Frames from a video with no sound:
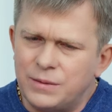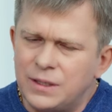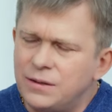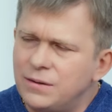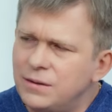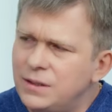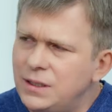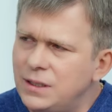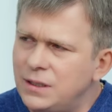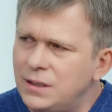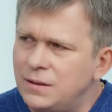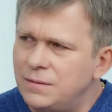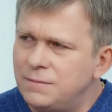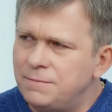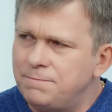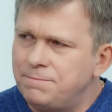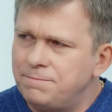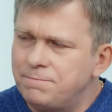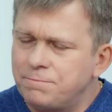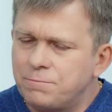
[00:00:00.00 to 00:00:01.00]
and it has
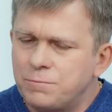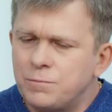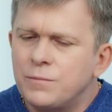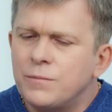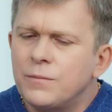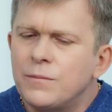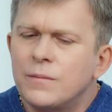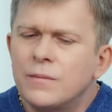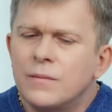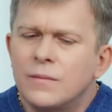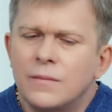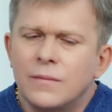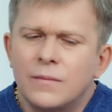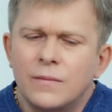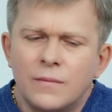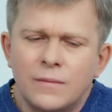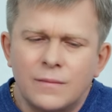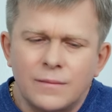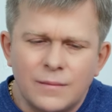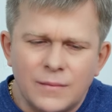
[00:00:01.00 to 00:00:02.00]
been talked about.
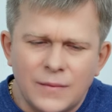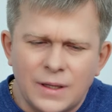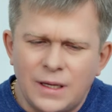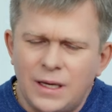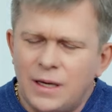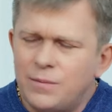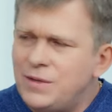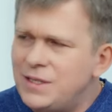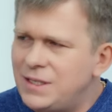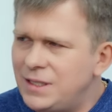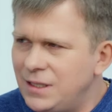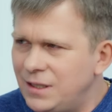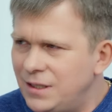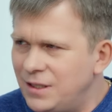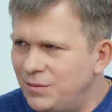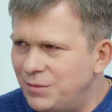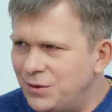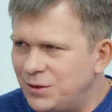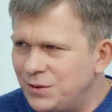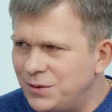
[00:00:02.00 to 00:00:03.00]
And they cannot
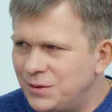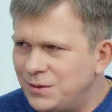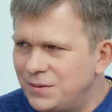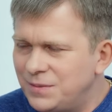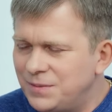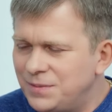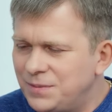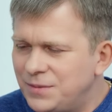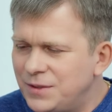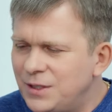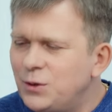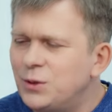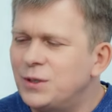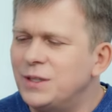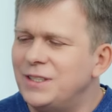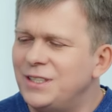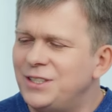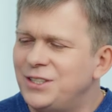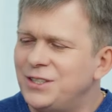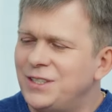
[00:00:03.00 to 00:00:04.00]
explain it.
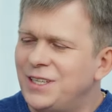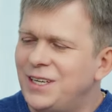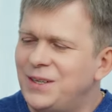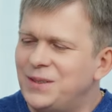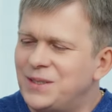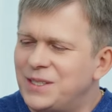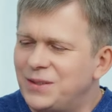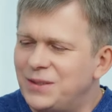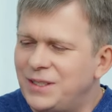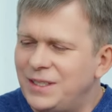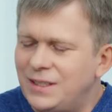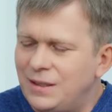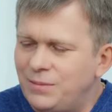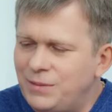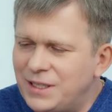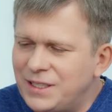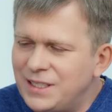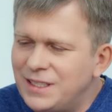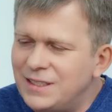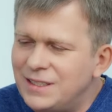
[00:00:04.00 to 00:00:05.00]
So these architects
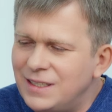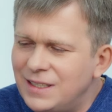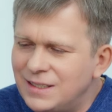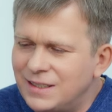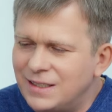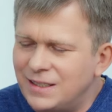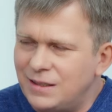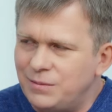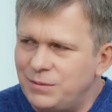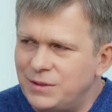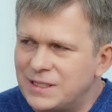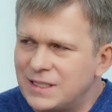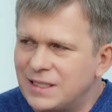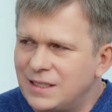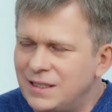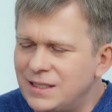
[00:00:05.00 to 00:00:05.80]
of fairy tales